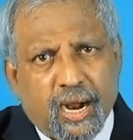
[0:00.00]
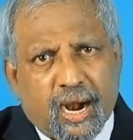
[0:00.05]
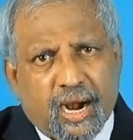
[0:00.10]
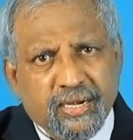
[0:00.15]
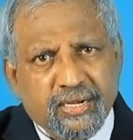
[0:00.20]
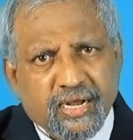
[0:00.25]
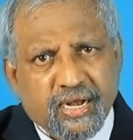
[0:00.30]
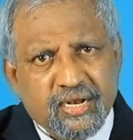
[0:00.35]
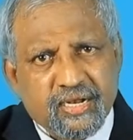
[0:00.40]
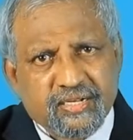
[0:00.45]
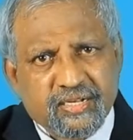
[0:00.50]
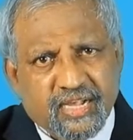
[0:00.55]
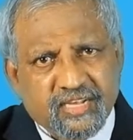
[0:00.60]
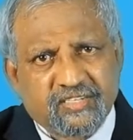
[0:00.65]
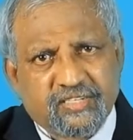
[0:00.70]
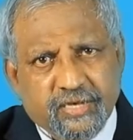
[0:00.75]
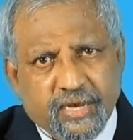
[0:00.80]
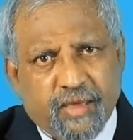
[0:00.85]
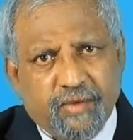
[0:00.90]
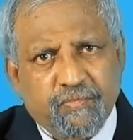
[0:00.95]
until
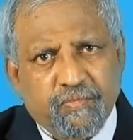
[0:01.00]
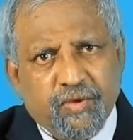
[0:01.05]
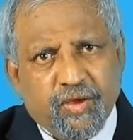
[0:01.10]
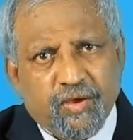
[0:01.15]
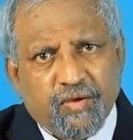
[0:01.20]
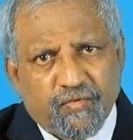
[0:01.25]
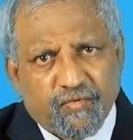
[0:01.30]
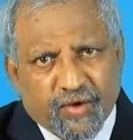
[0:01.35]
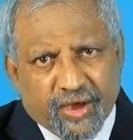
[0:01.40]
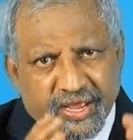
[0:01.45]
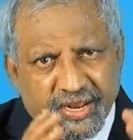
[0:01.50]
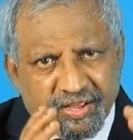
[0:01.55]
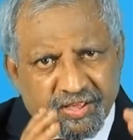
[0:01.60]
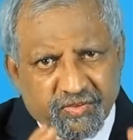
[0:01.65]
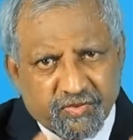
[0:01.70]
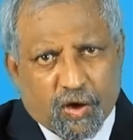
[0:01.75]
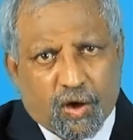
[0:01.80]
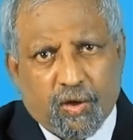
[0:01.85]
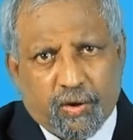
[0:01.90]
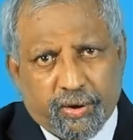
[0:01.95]
such time fire
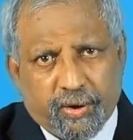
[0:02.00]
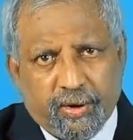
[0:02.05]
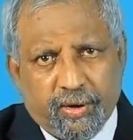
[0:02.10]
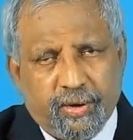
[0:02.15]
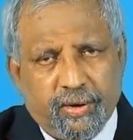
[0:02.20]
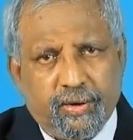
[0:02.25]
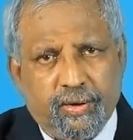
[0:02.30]
is on.